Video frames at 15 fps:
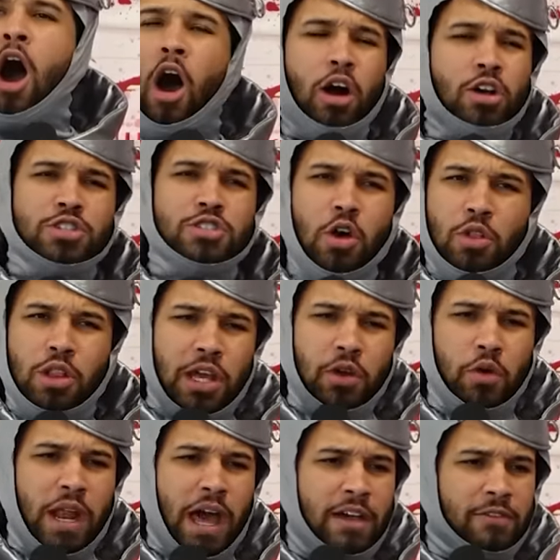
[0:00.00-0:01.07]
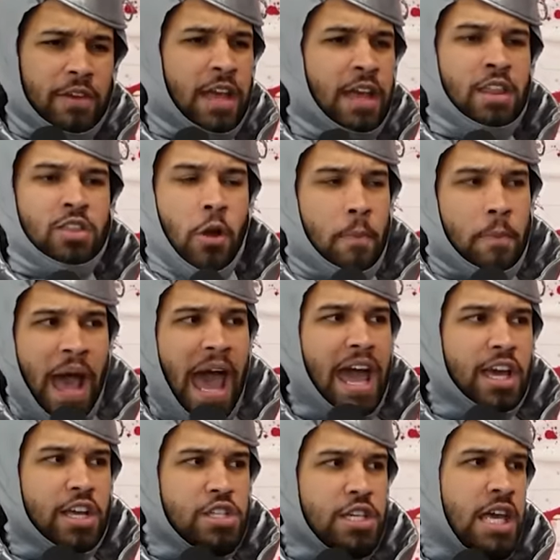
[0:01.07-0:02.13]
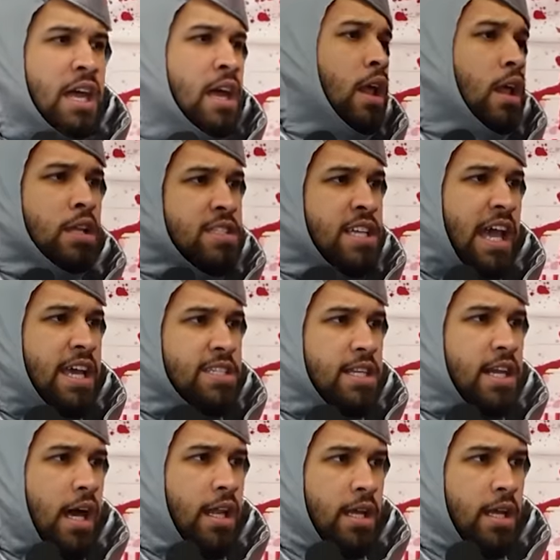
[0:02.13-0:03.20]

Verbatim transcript: Also, Liquid IV, their packaging, second to none.